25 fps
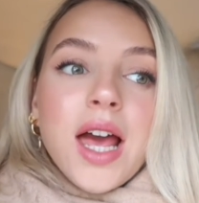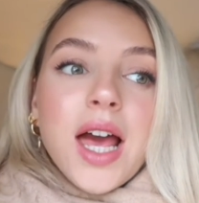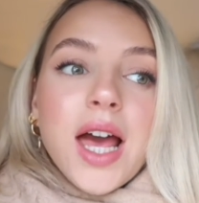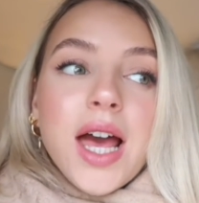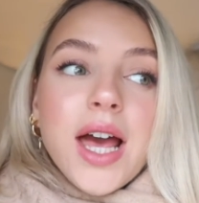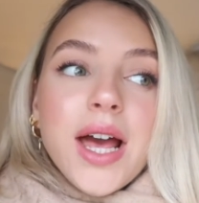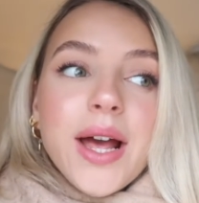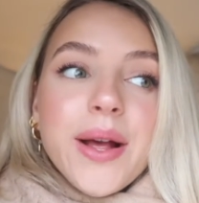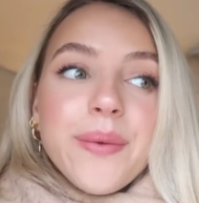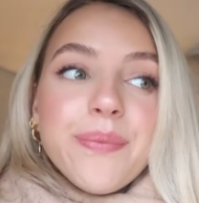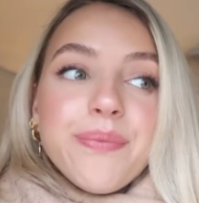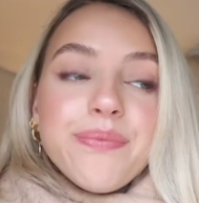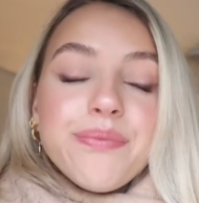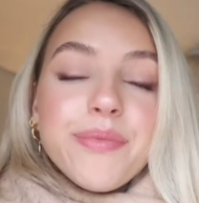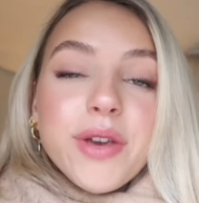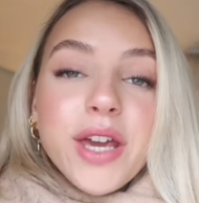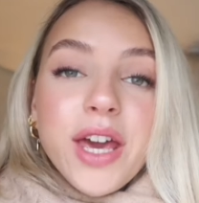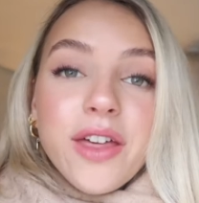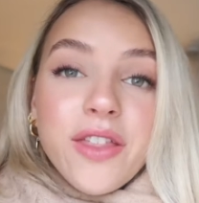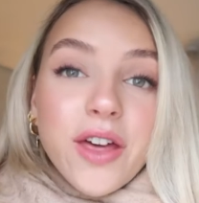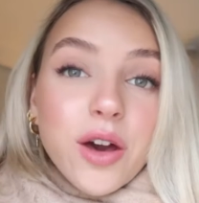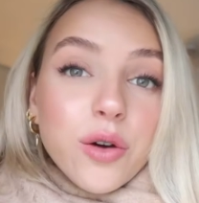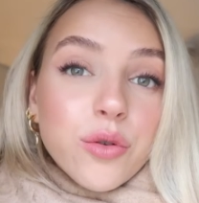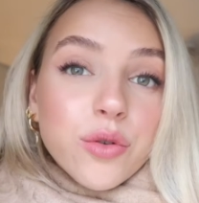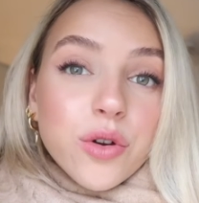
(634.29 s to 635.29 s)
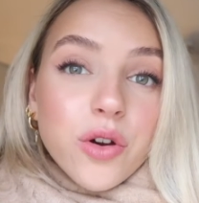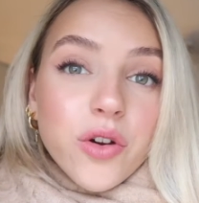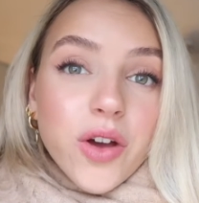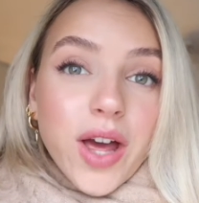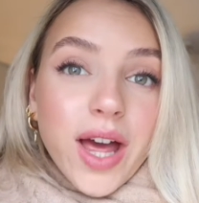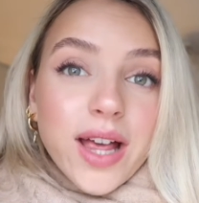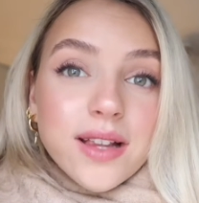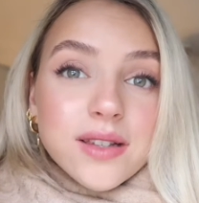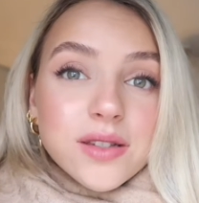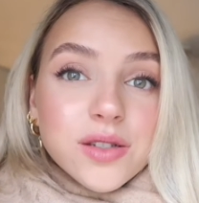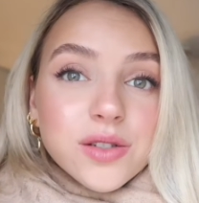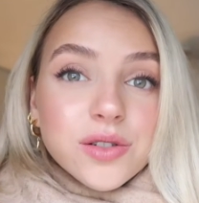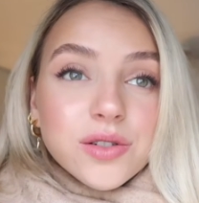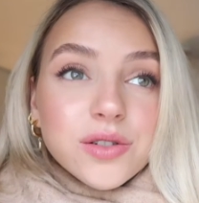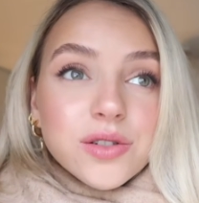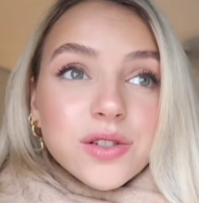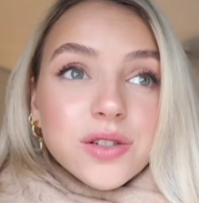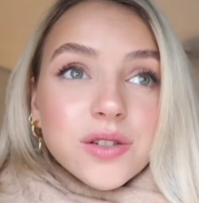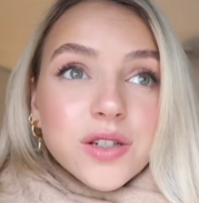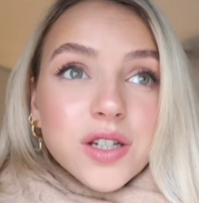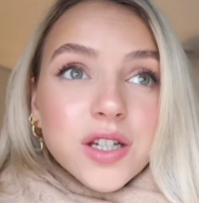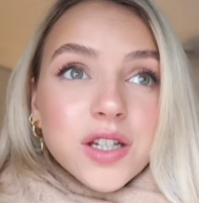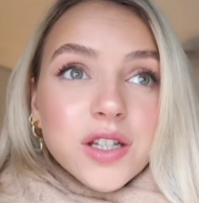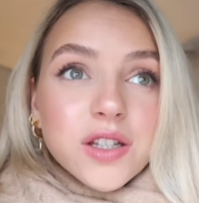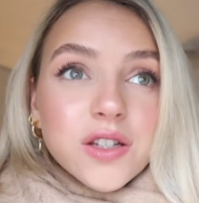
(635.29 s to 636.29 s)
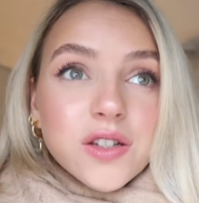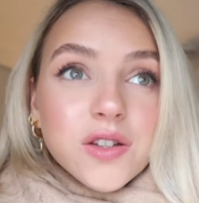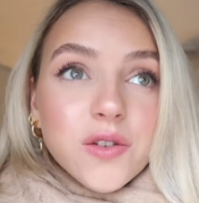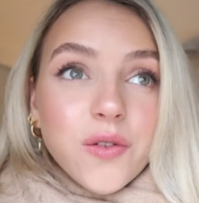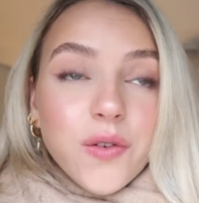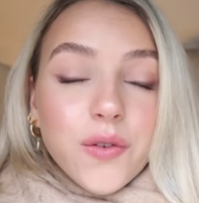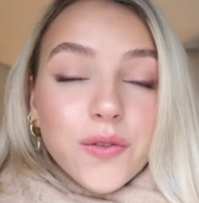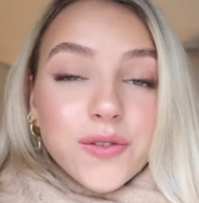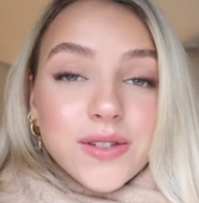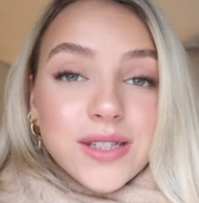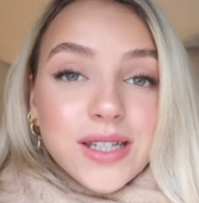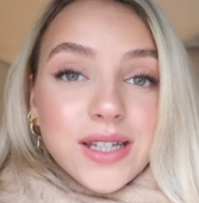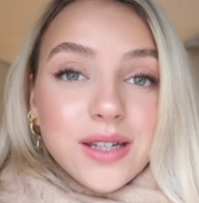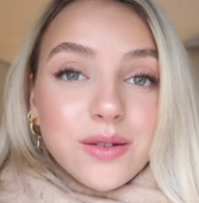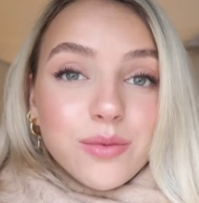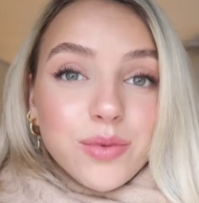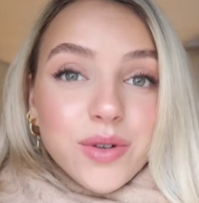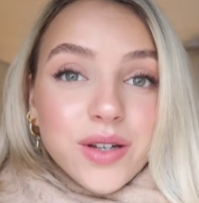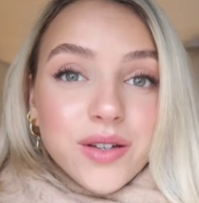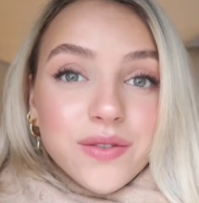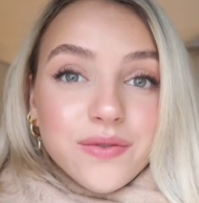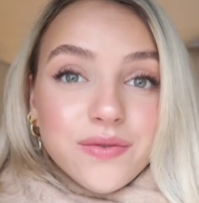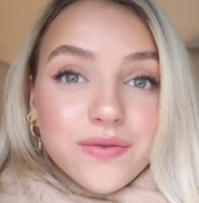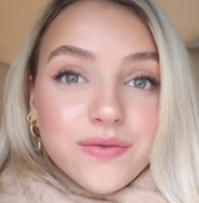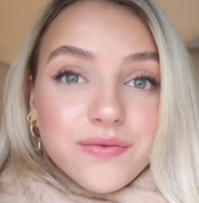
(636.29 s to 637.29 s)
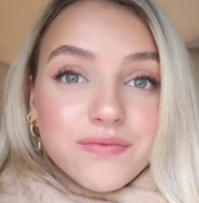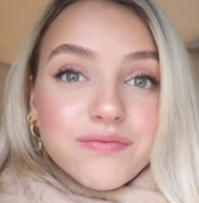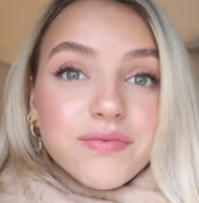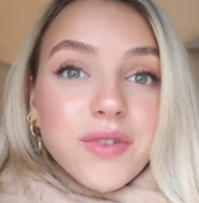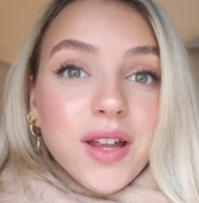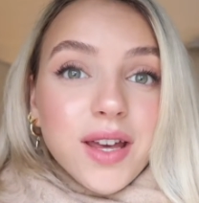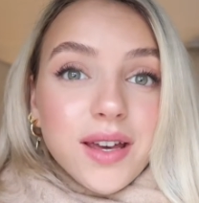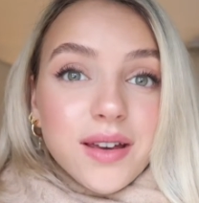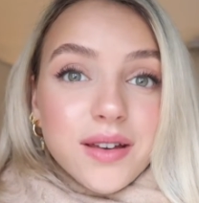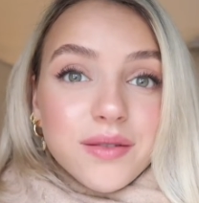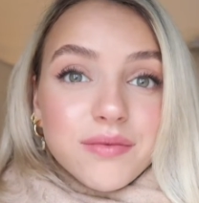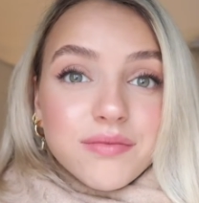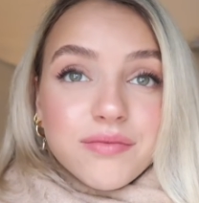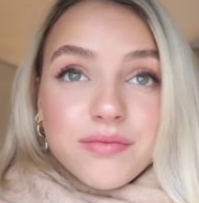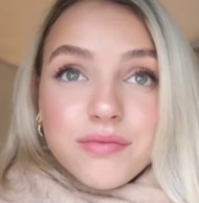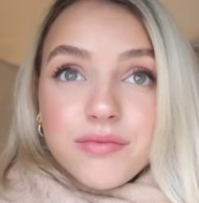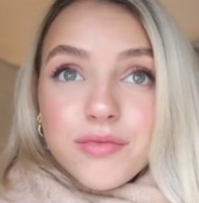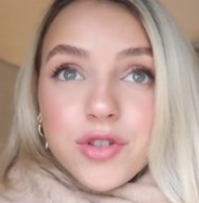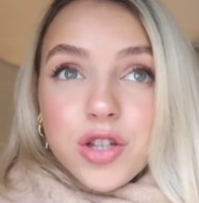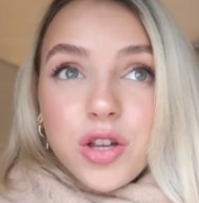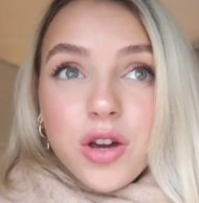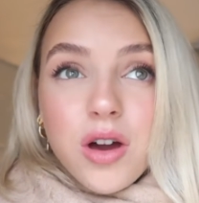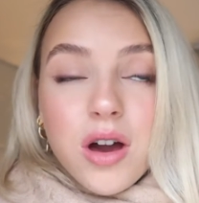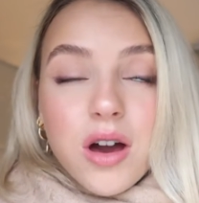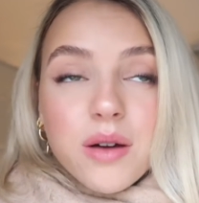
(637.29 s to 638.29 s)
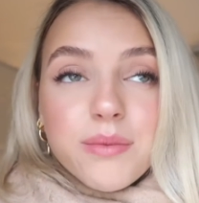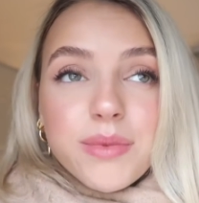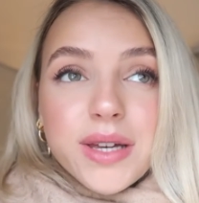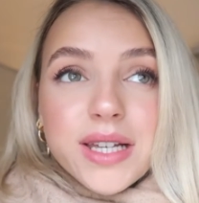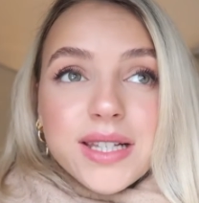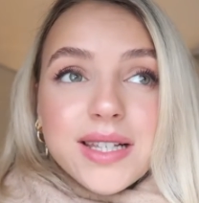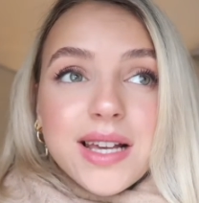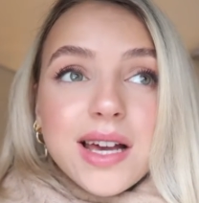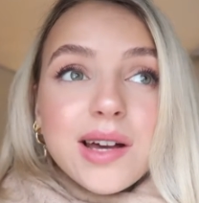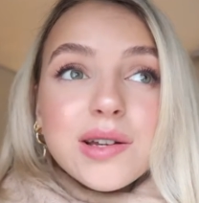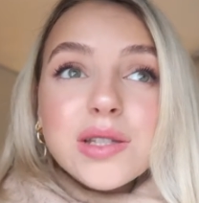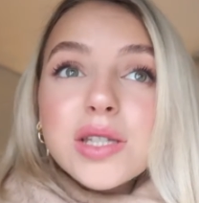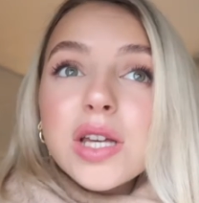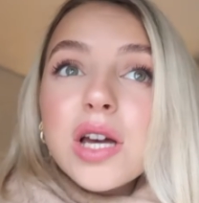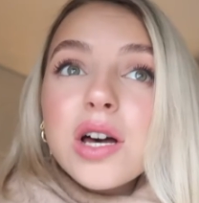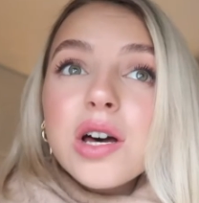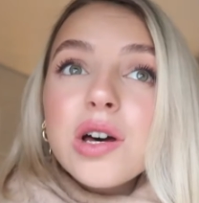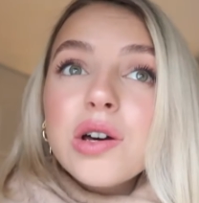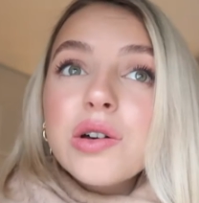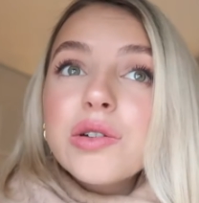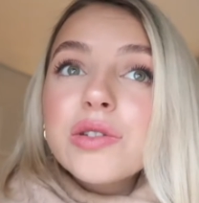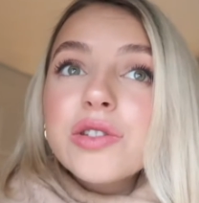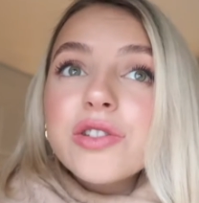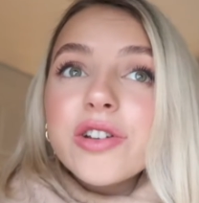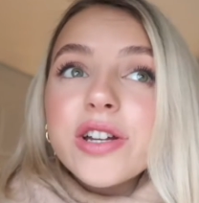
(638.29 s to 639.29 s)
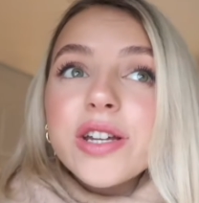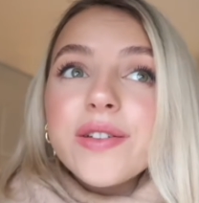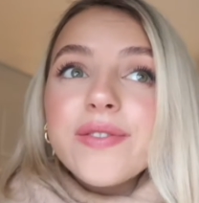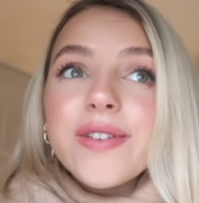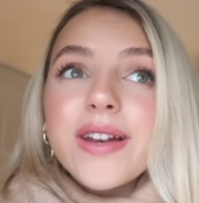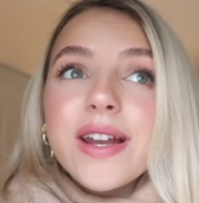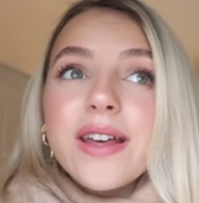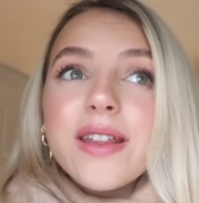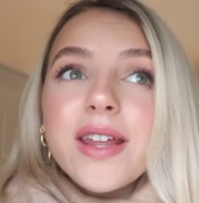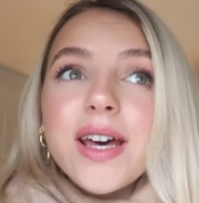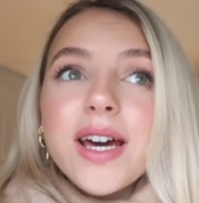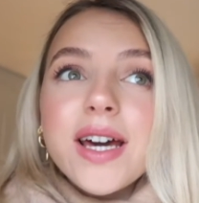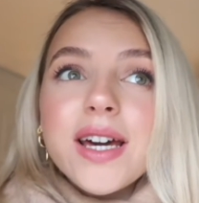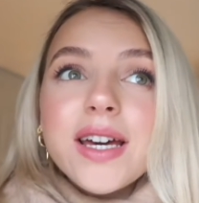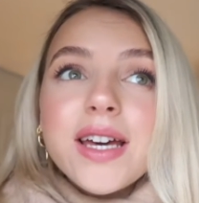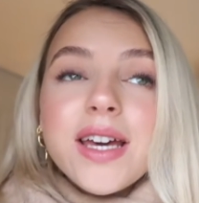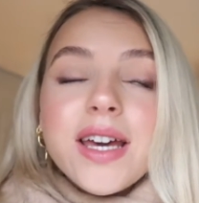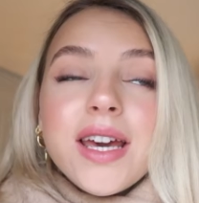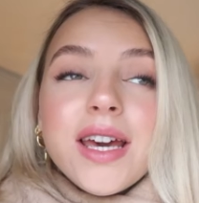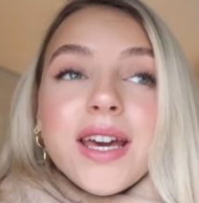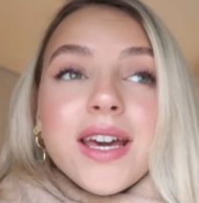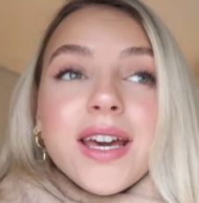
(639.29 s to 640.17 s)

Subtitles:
But yeah, that all got cancelled because obviously with like you can't mix households or anything like that.